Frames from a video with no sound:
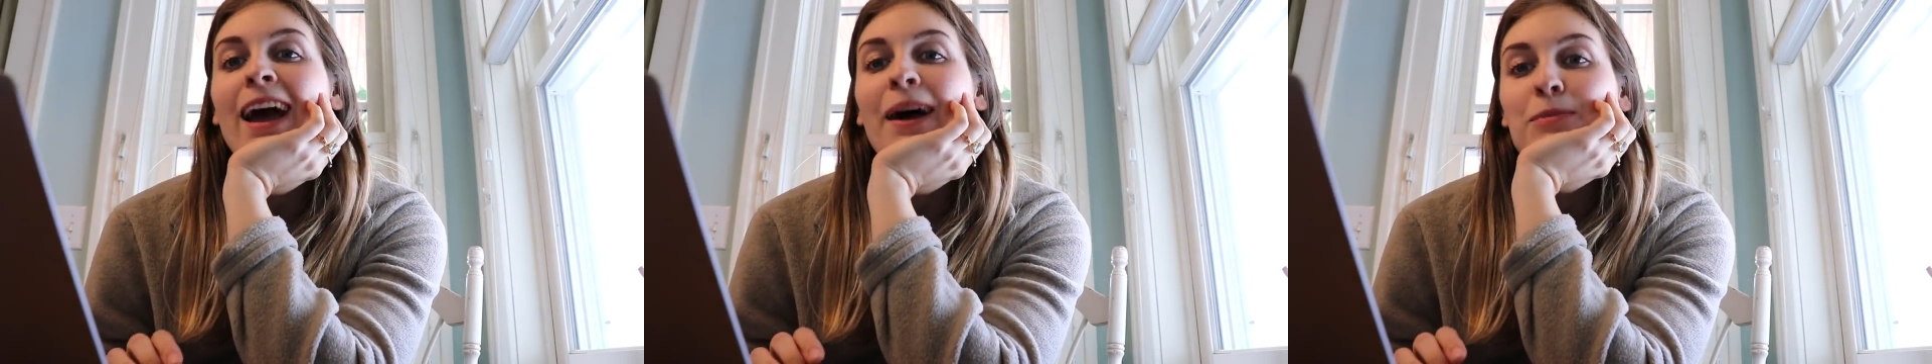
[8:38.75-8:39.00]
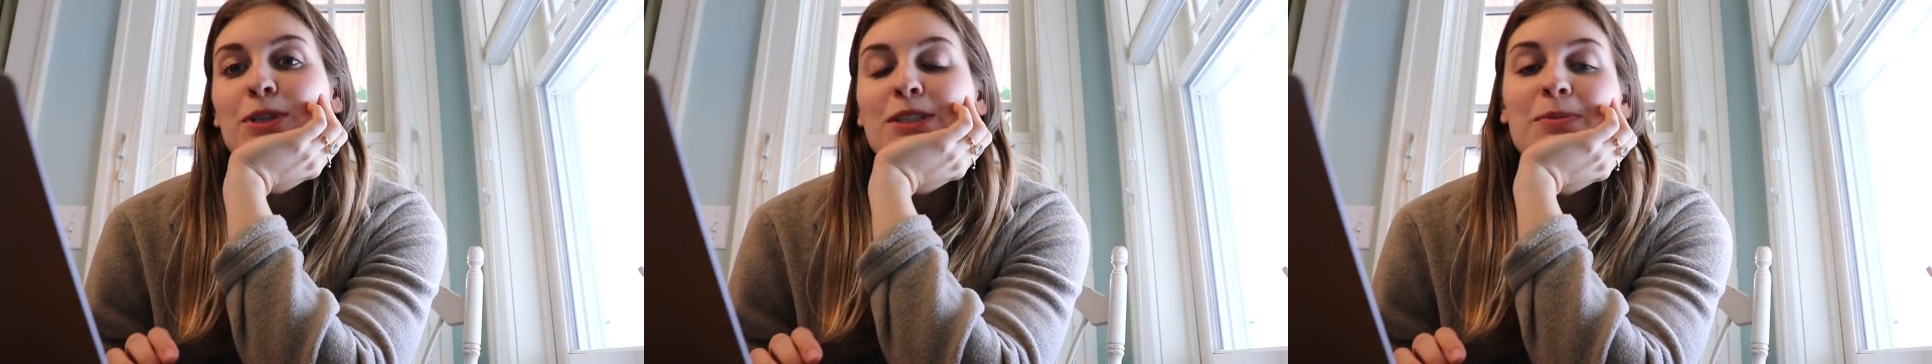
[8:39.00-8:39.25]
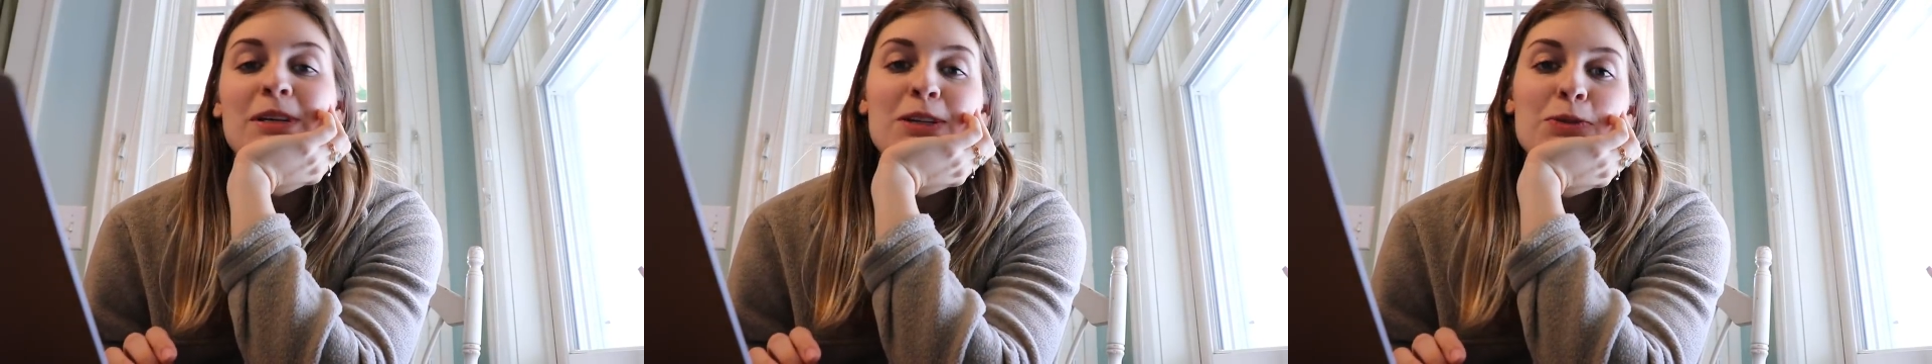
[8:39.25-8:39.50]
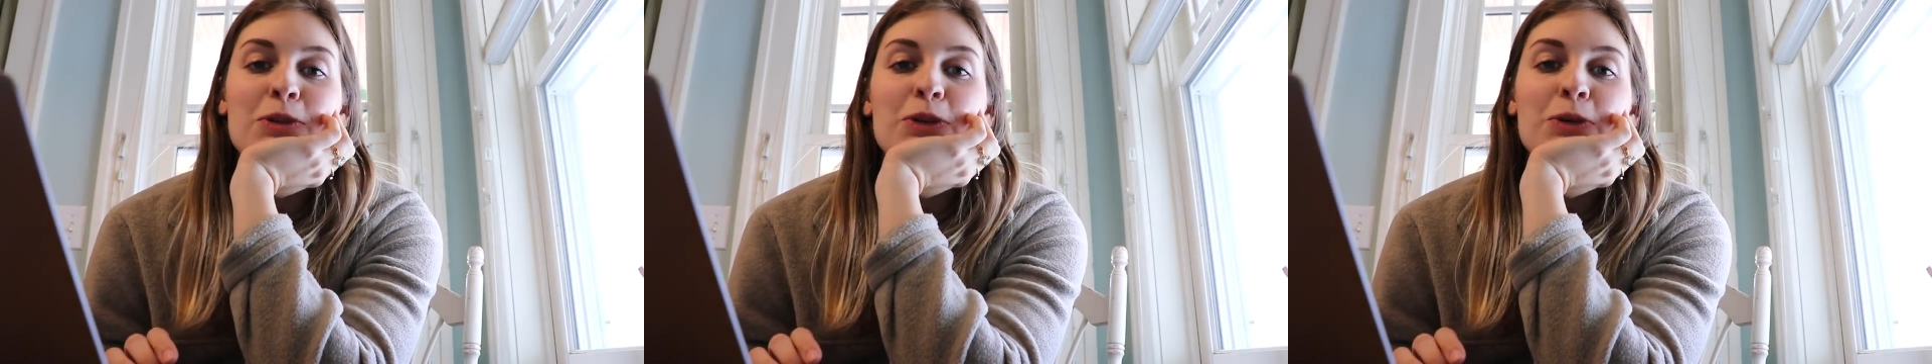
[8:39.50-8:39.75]
I'm just
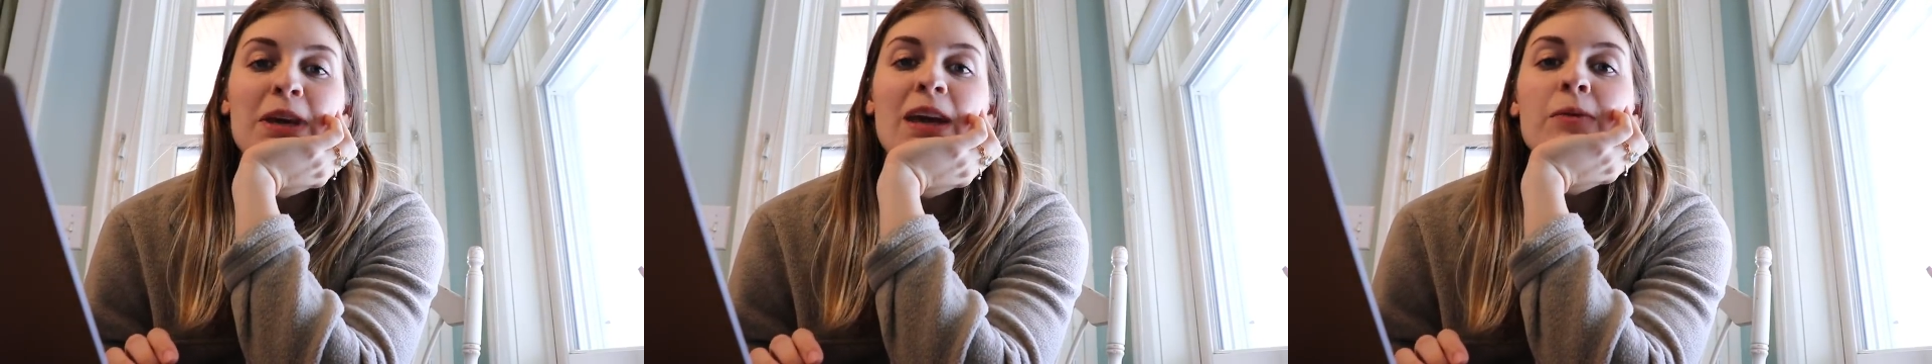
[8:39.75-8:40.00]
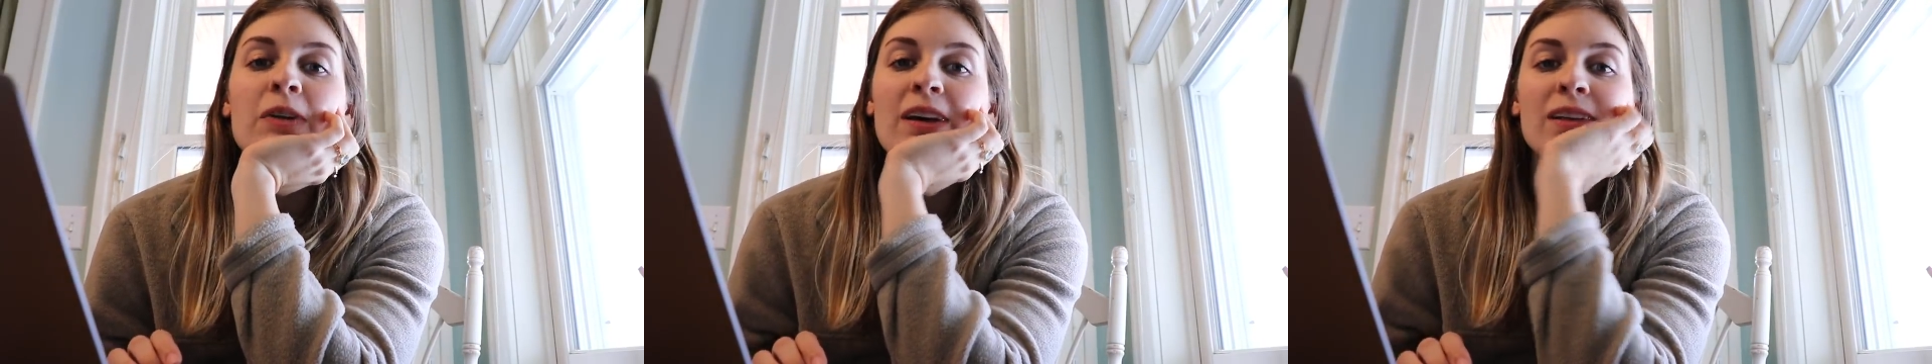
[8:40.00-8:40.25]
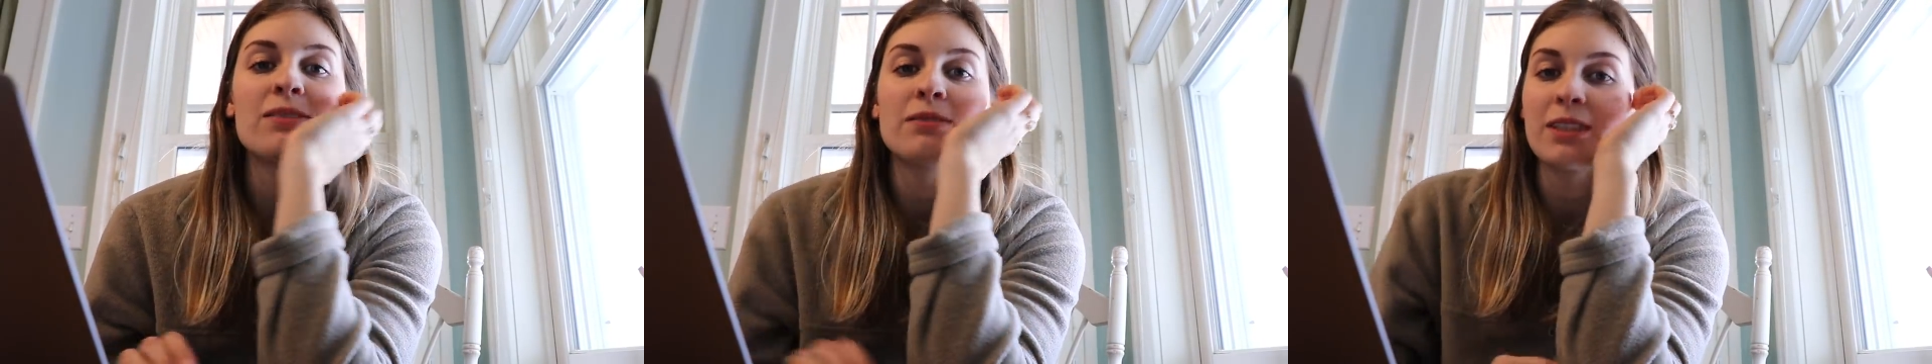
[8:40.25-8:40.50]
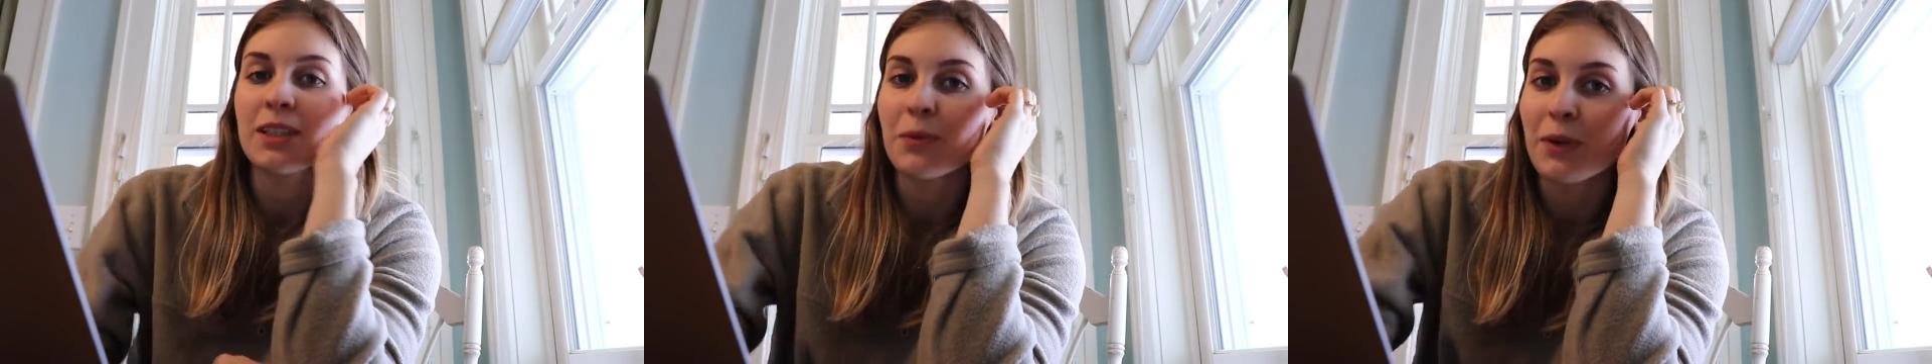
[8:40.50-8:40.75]
obsessed with our new camera and
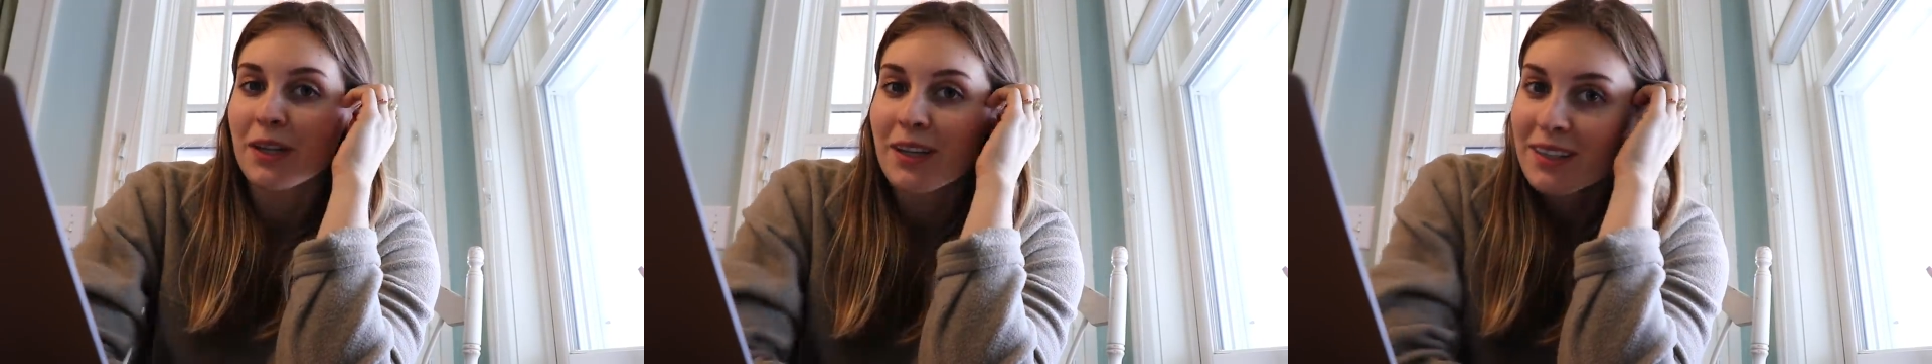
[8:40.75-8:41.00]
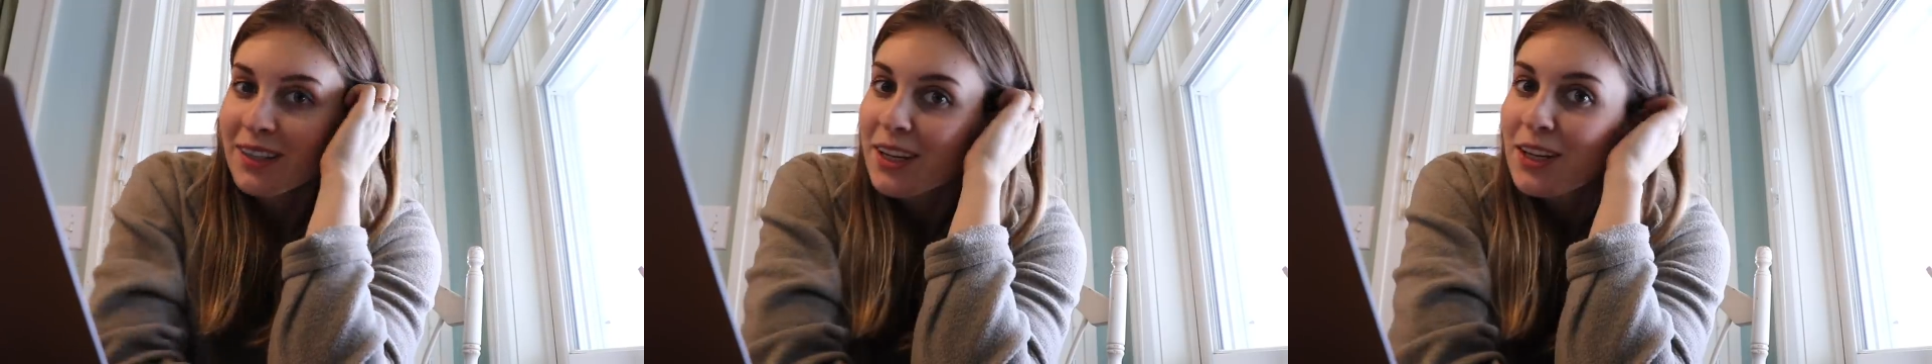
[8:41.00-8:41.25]
really want to